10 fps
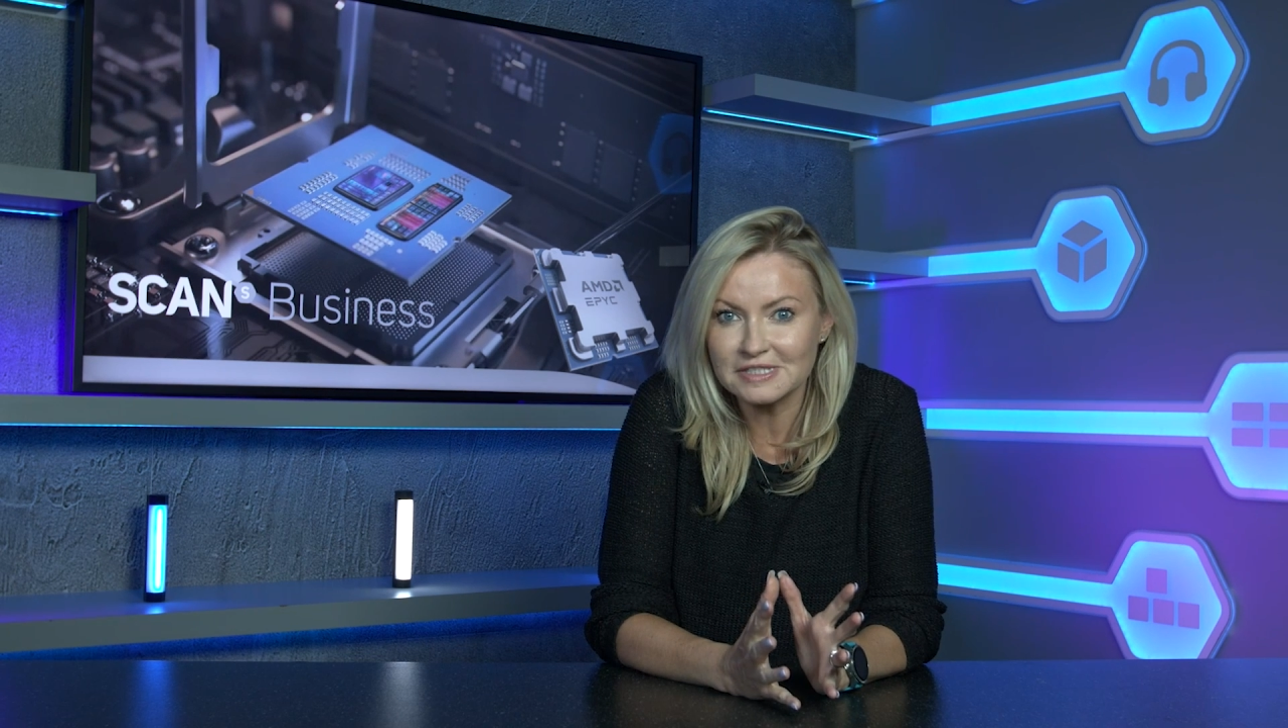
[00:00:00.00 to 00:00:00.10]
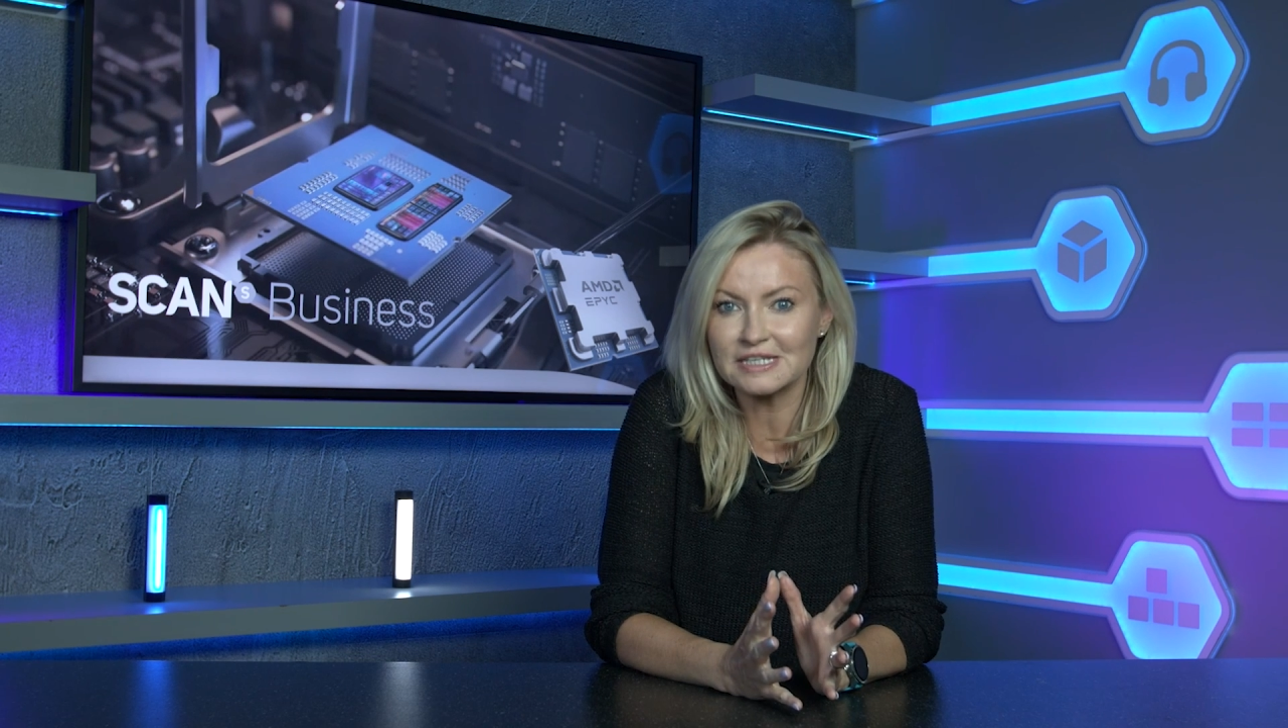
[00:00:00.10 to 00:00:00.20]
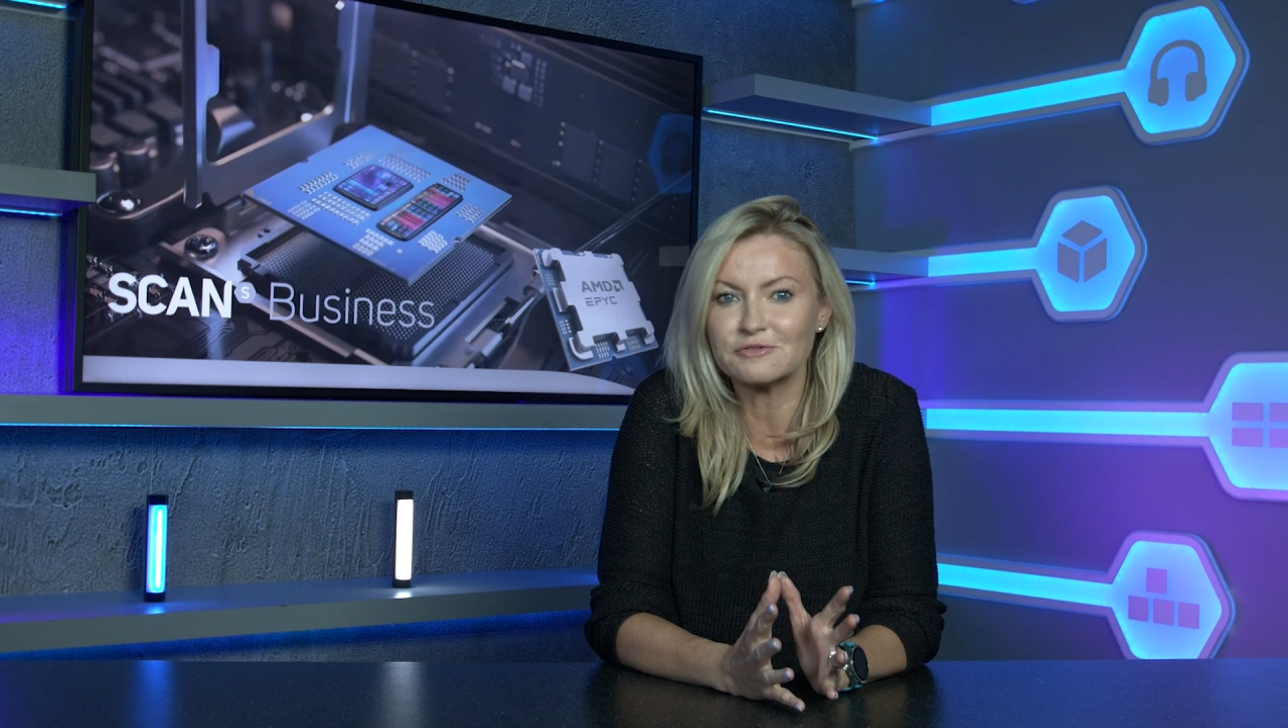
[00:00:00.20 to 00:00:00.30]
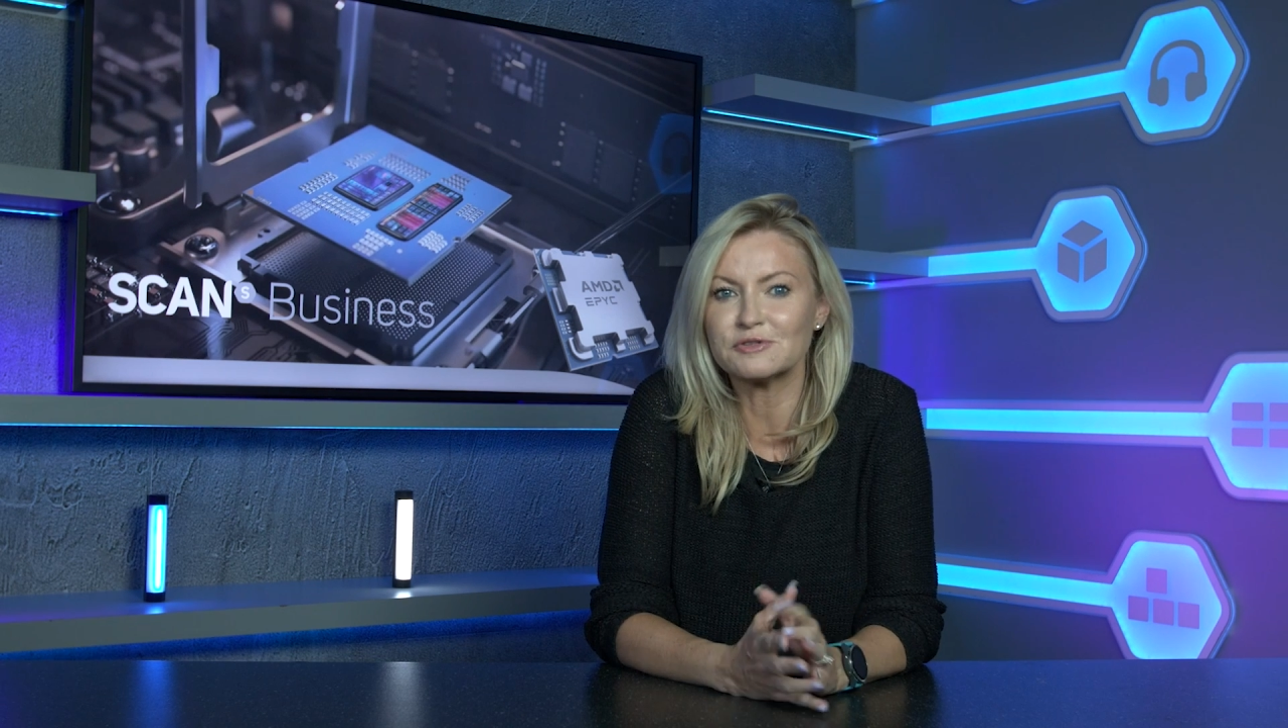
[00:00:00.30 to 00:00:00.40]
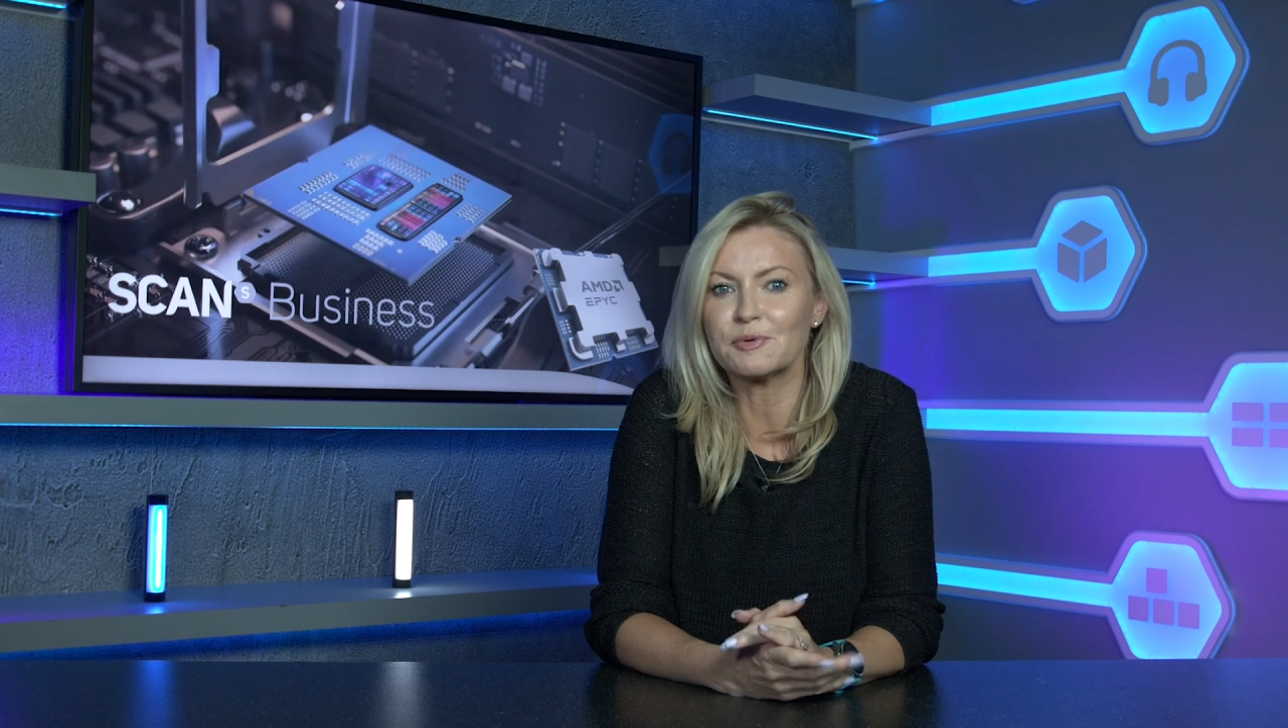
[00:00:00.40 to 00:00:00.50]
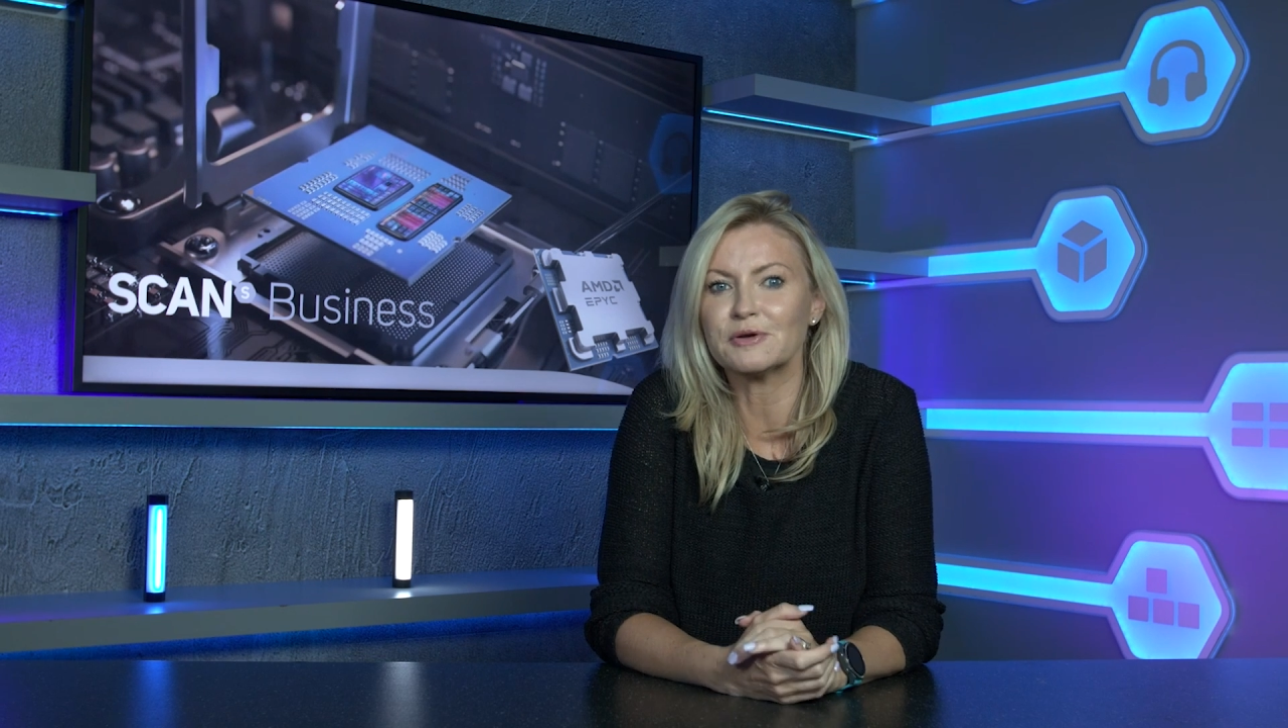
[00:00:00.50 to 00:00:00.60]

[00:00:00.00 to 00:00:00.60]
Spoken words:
series